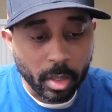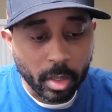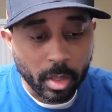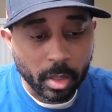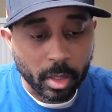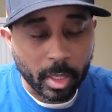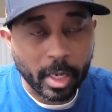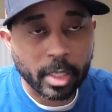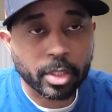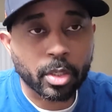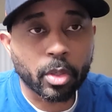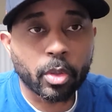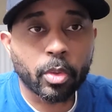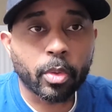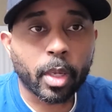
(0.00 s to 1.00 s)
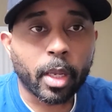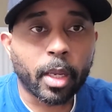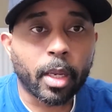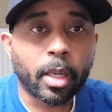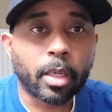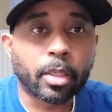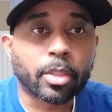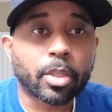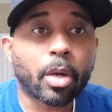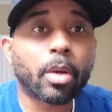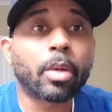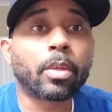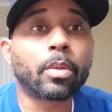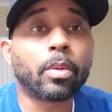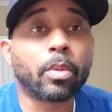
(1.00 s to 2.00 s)
The guy showed a
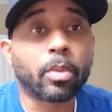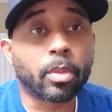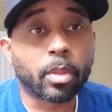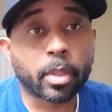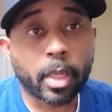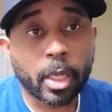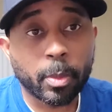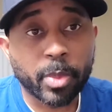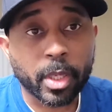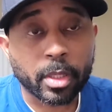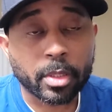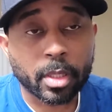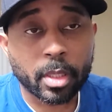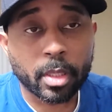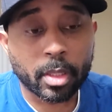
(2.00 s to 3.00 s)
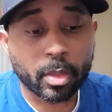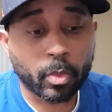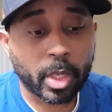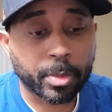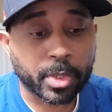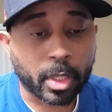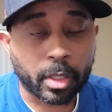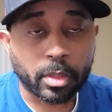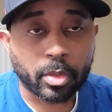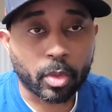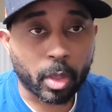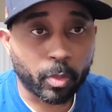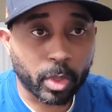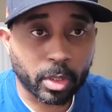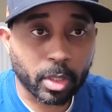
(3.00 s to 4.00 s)
chart on Apex website. So I
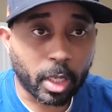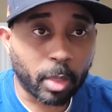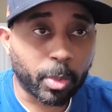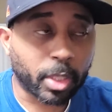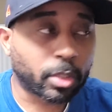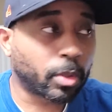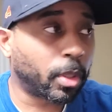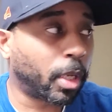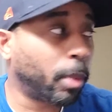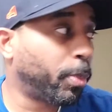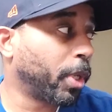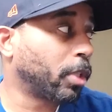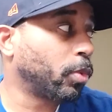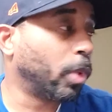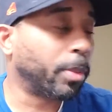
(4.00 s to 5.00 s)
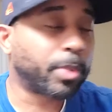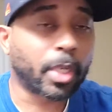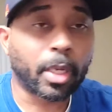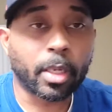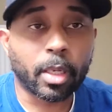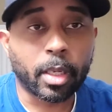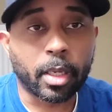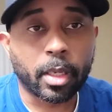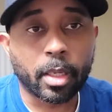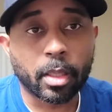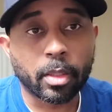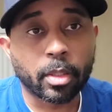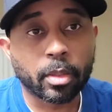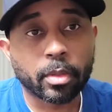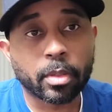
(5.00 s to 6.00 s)
went to Apex website and
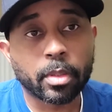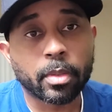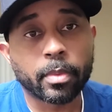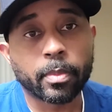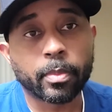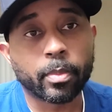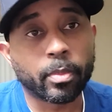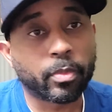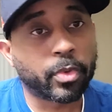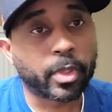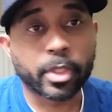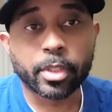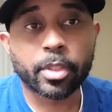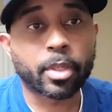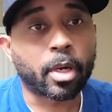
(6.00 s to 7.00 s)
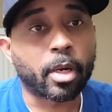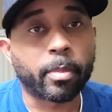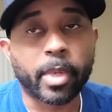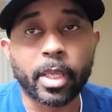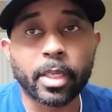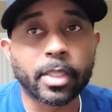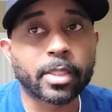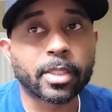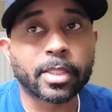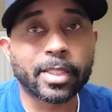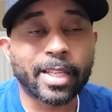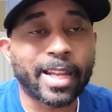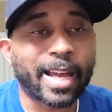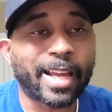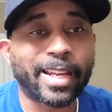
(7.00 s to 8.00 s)
looked for this chart. Man, it's
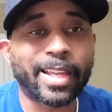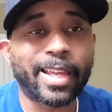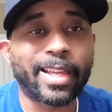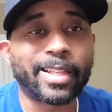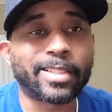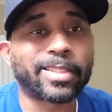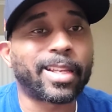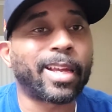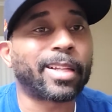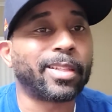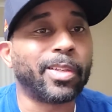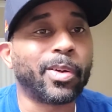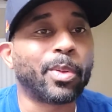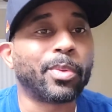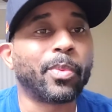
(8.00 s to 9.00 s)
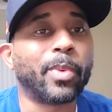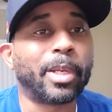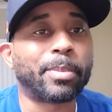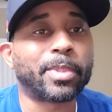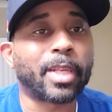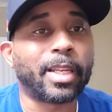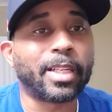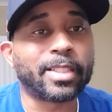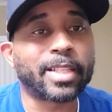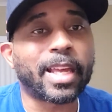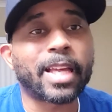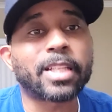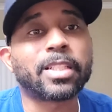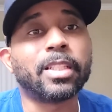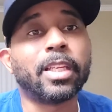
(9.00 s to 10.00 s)
not exactly on the website. It's
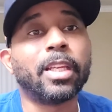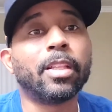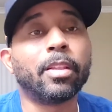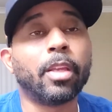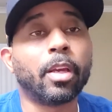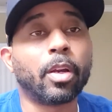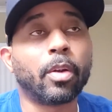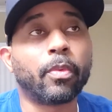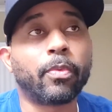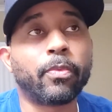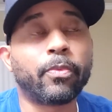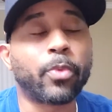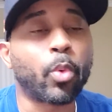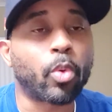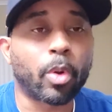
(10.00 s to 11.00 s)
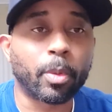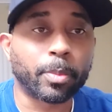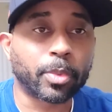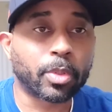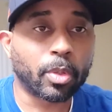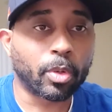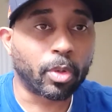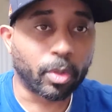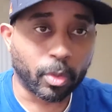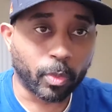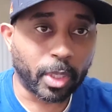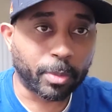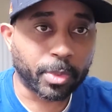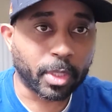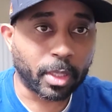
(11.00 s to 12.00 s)
actually in their forms on the
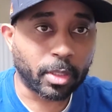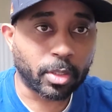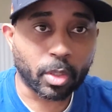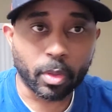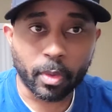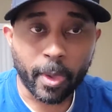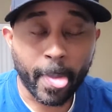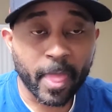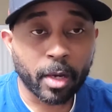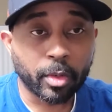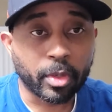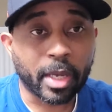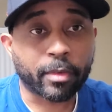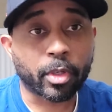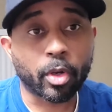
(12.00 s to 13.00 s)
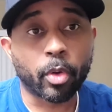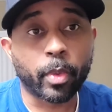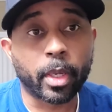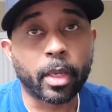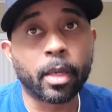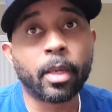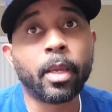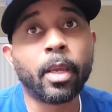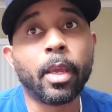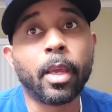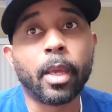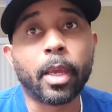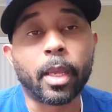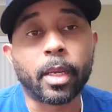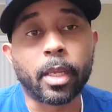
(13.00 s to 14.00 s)
website. So you have to go in
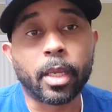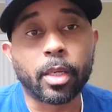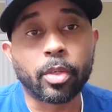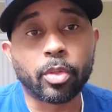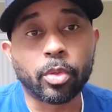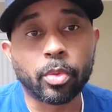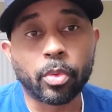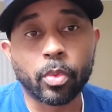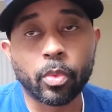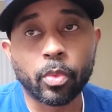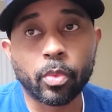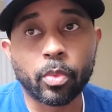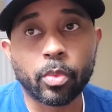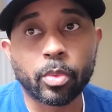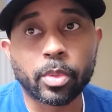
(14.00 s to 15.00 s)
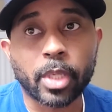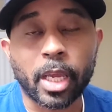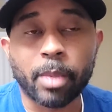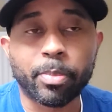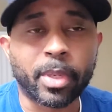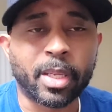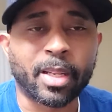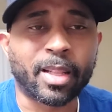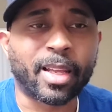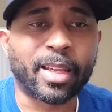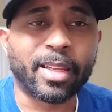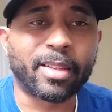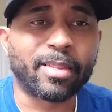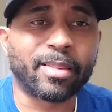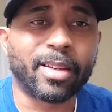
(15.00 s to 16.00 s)
and then you type in
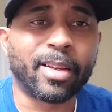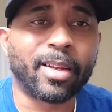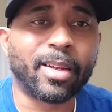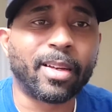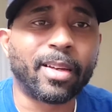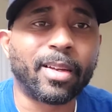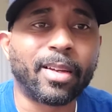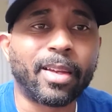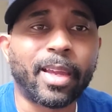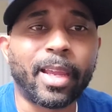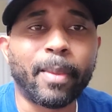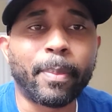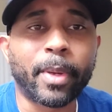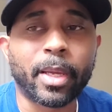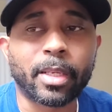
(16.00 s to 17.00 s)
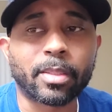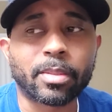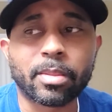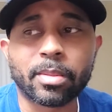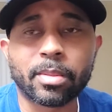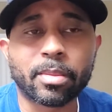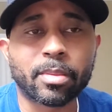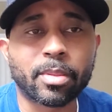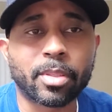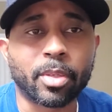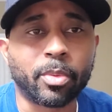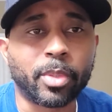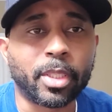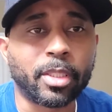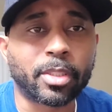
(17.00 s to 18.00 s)
like Apex
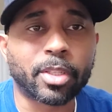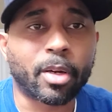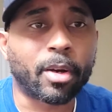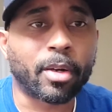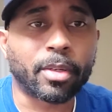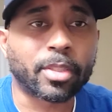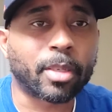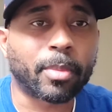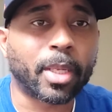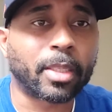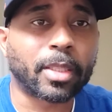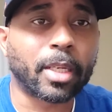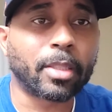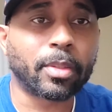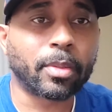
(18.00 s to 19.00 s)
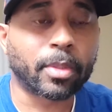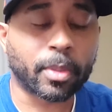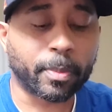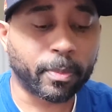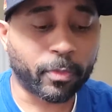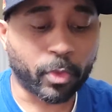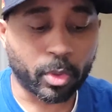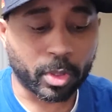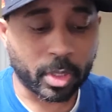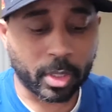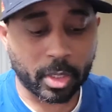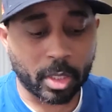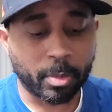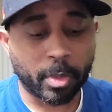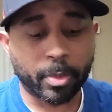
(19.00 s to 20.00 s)
tuning chart or something like that for the
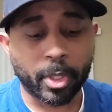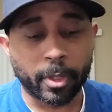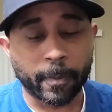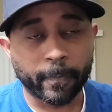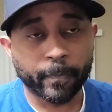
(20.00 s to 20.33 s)
MP.